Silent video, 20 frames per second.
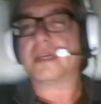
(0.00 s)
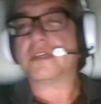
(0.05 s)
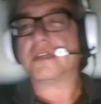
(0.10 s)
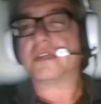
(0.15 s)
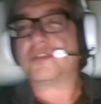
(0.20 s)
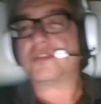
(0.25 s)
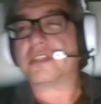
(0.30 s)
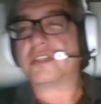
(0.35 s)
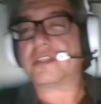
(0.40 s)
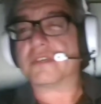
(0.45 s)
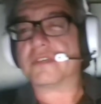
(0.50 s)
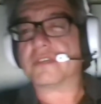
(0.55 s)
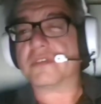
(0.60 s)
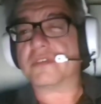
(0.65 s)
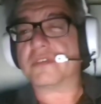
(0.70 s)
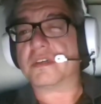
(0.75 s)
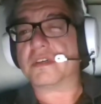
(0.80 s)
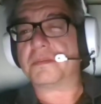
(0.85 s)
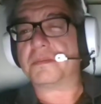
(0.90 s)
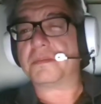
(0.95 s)
Chill
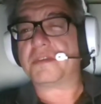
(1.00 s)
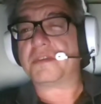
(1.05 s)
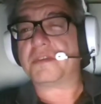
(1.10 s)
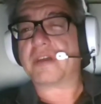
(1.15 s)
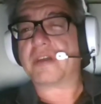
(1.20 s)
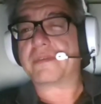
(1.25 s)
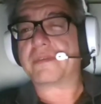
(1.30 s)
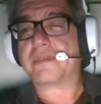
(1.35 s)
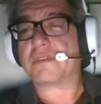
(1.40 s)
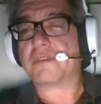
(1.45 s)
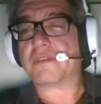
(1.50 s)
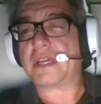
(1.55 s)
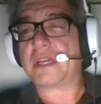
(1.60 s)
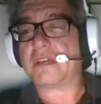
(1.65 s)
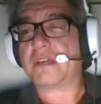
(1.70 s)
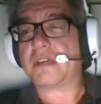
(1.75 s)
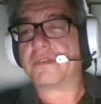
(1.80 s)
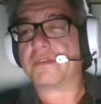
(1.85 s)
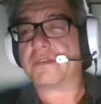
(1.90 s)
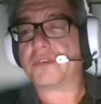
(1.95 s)
room, you have a
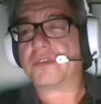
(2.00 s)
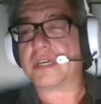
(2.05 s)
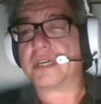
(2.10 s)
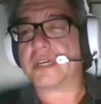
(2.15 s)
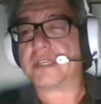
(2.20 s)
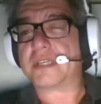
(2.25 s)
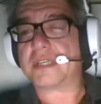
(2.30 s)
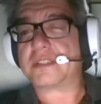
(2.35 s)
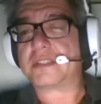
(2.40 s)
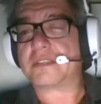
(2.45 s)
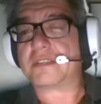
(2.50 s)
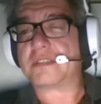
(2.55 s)
radio voice.